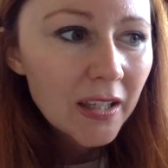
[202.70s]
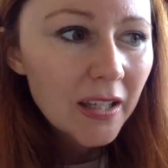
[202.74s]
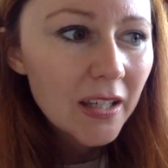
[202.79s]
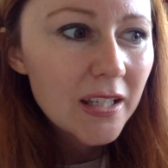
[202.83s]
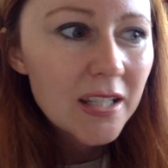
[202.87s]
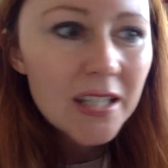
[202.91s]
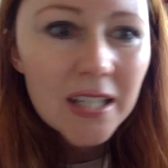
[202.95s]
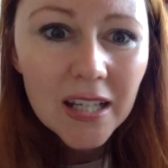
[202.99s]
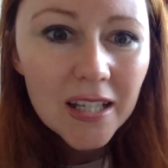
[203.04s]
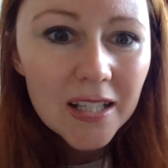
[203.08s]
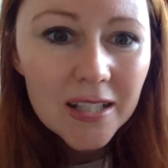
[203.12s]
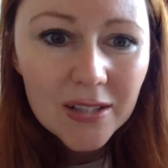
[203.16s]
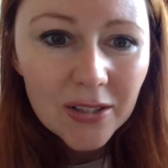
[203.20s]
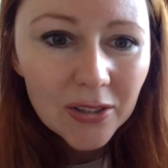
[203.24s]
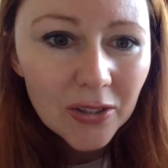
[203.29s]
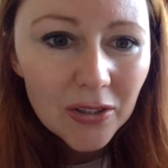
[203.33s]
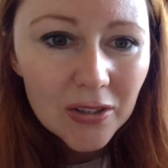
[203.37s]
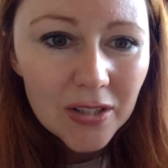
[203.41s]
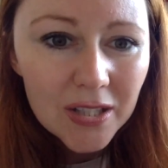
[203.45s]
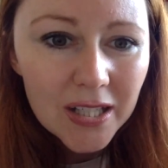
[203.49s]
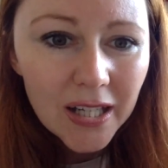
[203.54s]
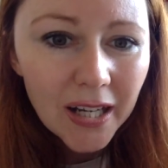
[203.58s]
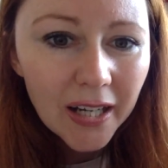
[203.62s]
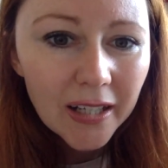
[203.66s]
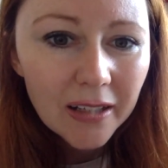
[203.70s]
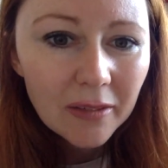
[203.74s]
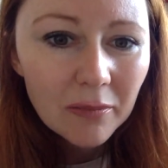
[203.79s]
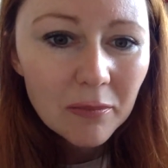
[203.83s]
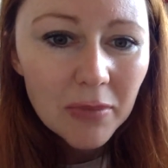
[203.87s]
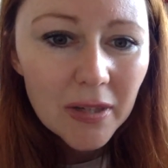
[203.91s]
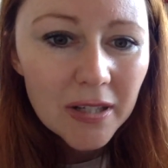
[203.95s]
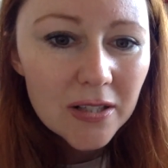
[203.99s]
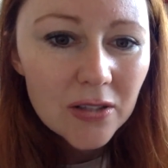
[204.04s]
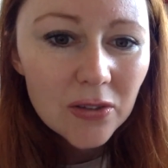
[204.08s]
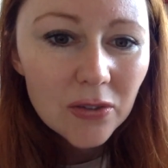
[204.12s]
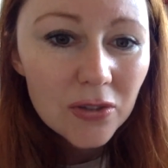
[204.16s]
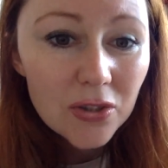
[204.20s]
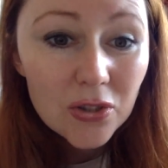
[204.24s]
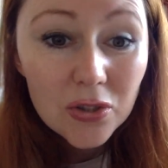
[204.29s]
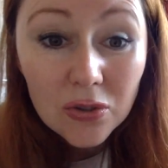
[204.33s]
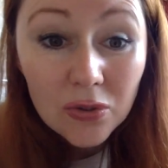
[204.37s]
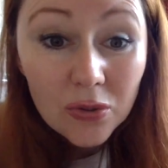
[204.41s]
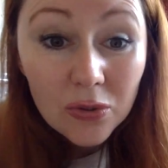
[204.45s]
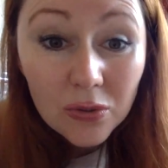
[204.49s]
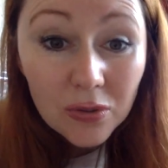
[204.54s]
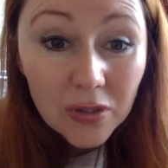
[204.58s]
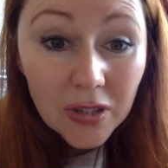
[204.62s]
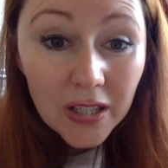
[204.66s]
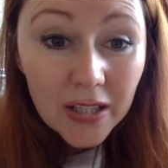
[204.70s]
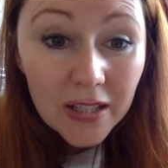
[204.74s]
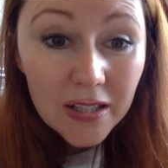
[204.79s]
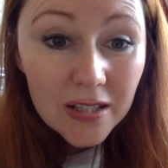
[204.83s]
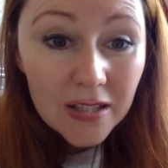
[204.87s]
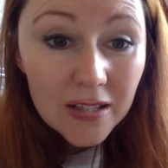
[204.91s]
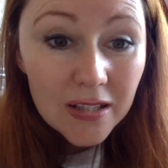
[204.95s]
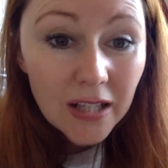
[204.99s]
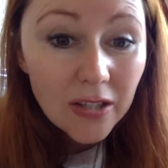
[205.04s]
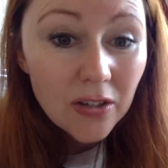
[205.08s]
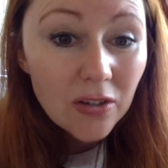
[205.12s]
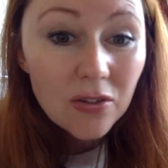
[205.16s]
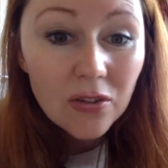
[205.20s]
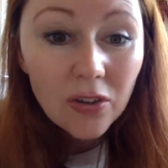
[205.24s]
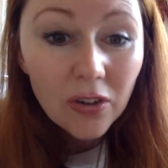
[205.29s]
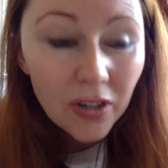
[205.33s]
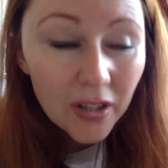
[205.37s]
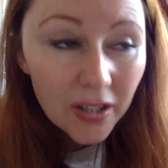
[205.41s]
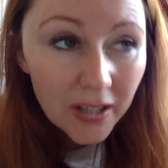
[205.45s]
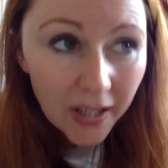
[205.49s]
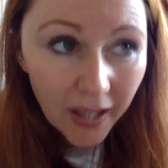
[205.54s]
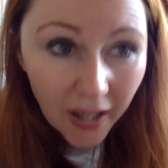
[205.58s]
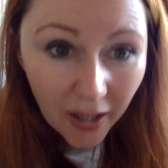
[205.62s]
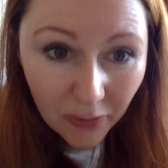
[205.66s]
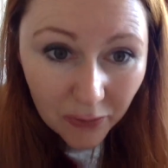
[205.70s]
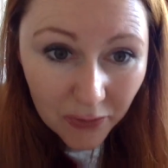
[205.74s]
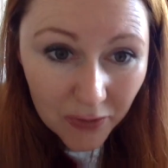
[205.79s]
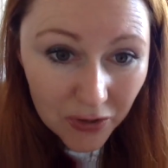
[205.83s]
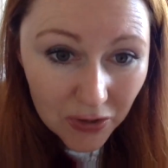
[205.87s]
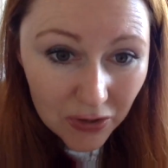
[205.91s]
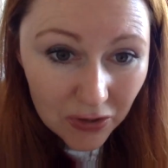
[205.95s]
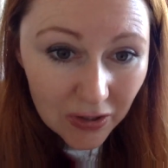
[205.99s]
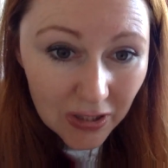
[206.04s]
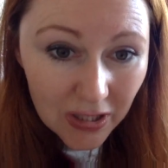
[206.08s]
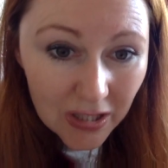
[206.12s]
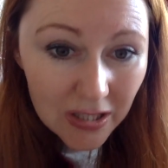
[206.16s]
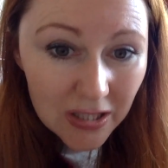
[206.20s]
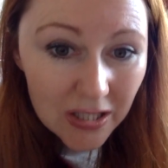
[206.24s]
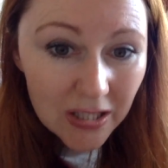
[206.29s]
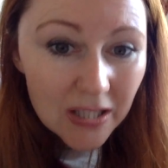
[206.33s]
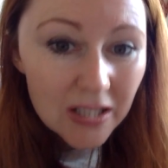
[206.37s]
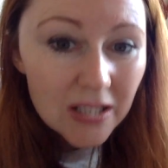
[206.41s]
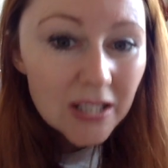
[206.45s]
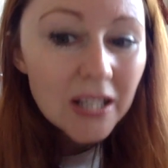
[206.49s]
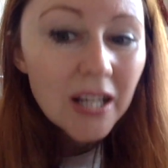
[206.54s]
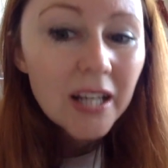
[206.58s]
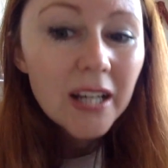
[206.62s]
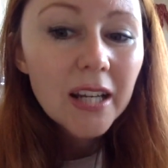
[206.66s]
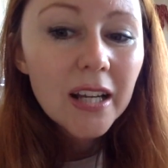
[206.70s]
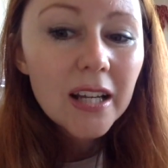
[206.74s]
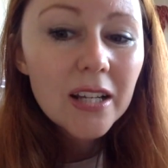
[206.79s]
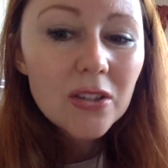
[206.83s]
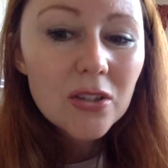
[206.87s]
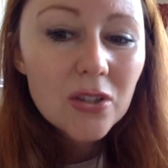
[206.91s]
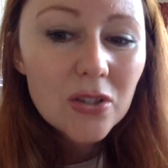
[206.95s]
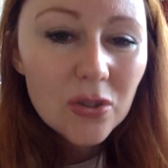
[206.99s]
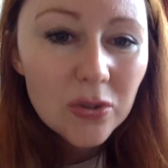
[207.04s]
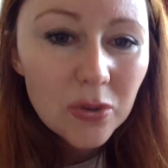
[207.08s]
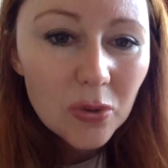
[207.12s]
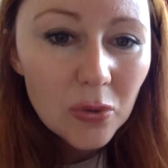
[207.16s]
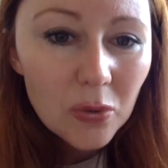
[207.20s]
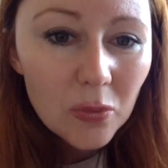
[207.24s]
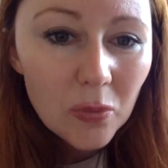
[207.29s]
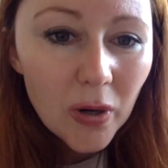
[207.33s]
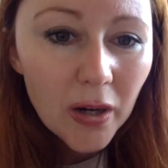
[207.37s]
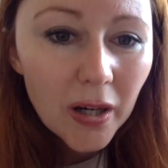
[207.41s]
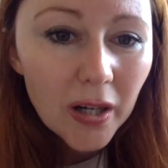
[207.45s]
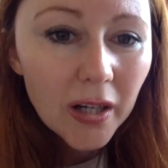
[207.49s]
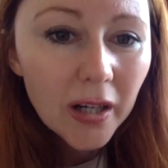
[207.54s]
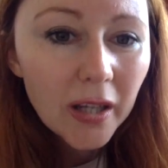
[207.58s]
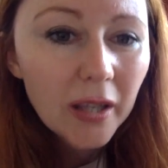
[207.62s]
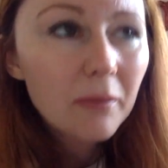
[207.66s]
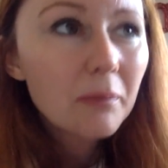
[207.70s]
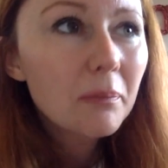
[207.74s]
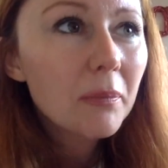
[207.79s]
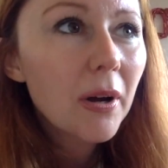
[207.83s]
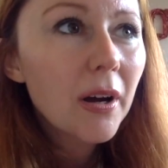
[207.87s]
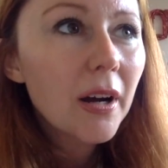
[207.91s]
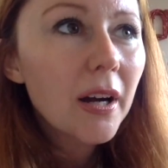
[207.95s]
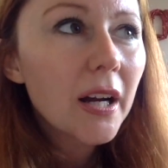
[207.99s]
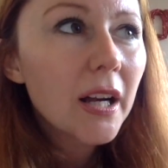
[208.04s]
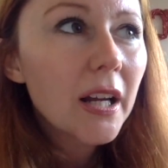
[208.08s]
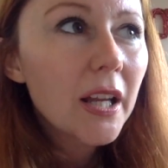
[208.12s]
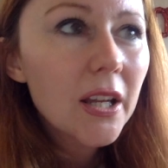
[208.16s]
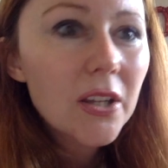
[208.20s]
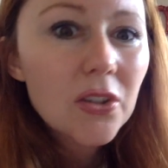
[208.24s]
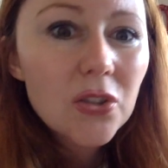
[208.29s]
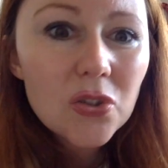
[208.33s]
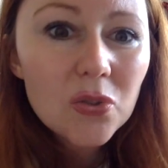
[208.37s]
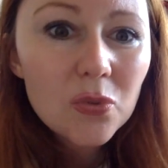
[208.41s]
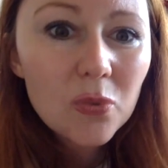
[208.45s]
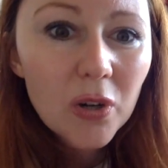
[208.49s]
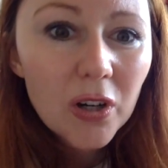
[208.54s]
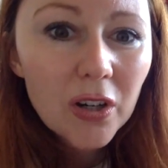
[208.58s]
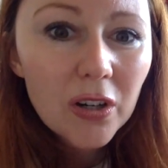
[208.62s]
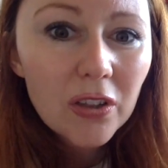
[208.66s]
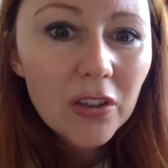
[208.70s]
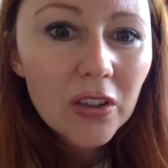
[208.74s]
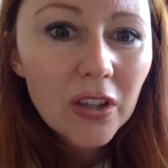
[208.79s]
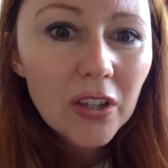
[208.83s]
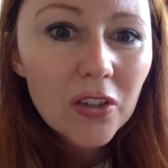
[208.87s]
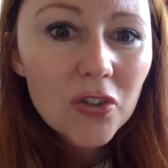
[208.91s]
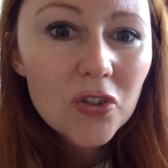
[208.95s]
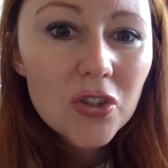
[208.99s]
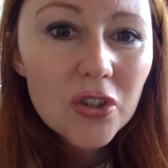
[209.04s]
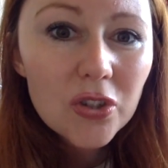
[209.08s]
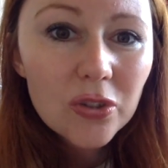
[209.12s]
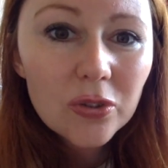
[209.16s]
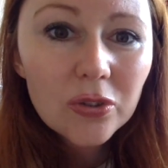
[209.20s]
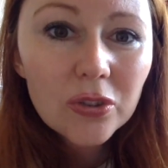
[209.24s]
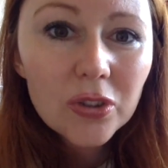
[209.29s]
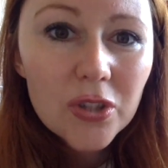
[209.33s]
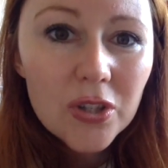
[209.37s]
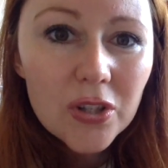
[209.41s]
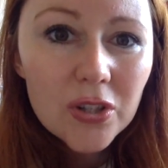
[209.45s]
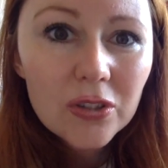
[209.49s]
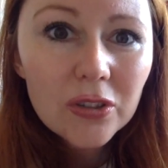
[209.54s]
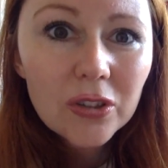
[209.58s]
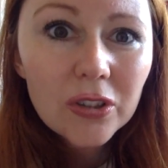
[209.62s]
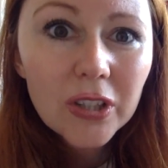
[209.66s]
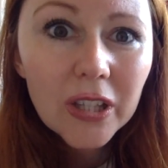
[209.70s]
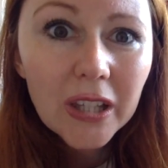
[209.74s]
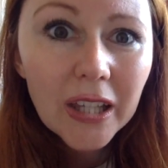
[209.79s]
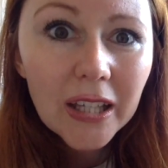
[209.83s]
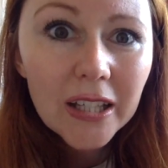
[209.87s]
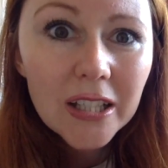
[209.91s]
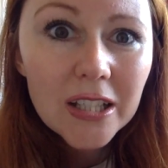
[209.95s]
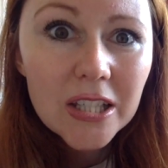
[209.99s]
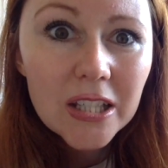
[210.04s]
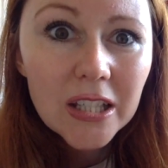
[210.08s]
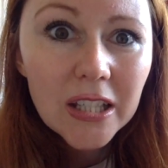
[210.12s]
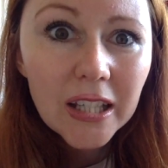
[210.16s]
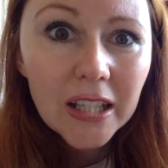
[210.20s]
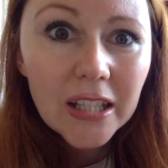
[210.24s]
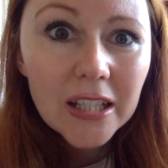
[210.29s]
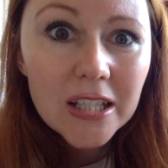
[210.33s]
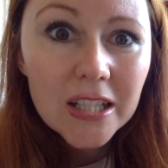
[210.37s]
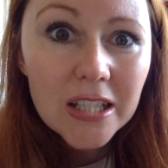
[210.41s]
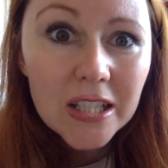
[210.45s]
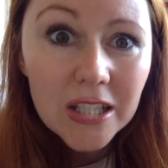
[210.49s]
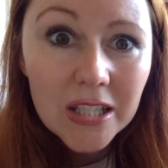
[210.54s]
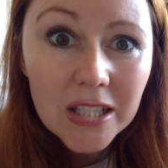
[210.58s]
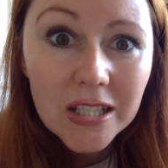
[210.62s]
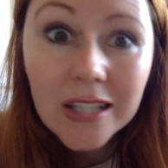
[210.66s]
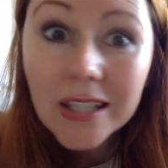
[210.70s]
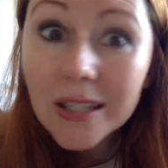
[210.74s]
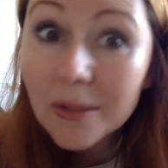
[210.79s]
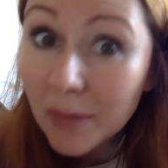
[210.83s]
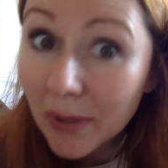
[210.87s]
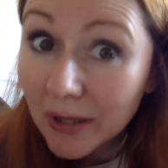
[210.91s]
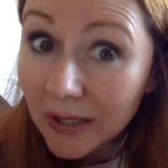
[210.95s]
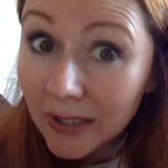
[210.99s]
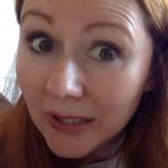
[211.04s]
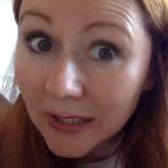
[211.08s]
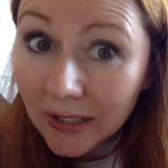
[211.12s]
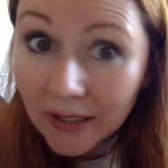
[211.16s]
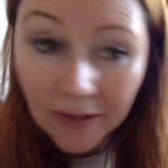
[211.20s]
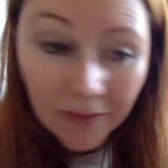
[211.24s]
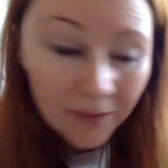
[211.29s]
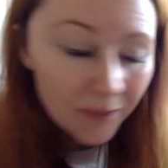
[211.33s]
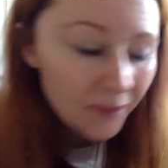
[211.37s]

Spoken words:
It takes a long time, but as long as you know this, then you're not going to get frustrated. It's slow work, but it's worth it. Slowly, slowly, catchy, catchy, cheeky monkey.